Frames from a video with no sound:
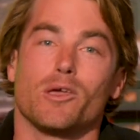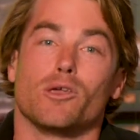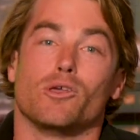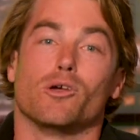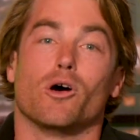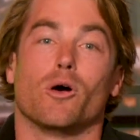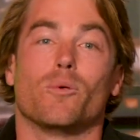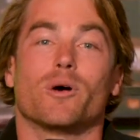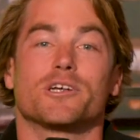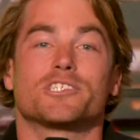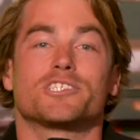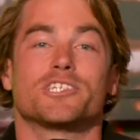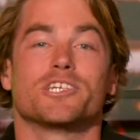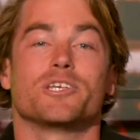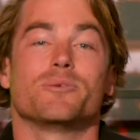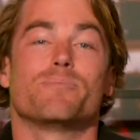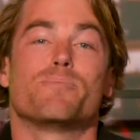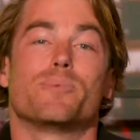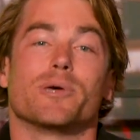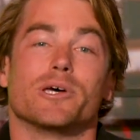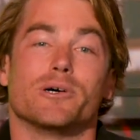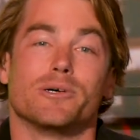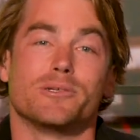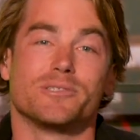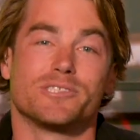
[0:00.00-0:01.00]
You're watching
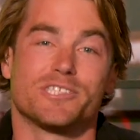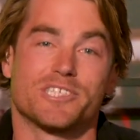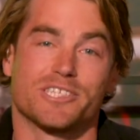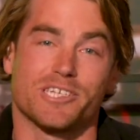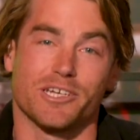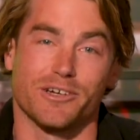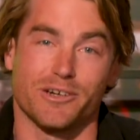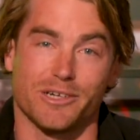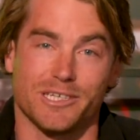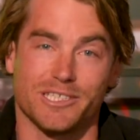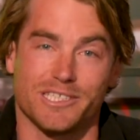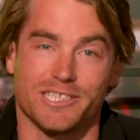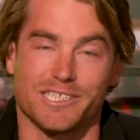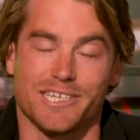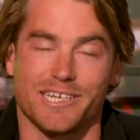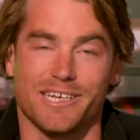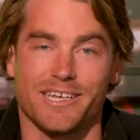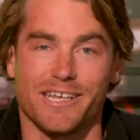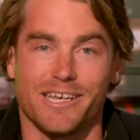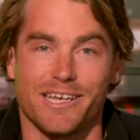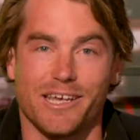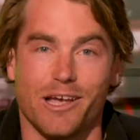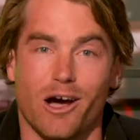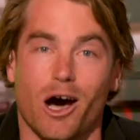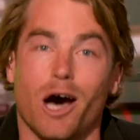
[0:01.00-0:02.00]
Build Series
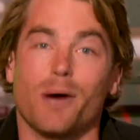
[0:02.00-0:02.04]
Sydney.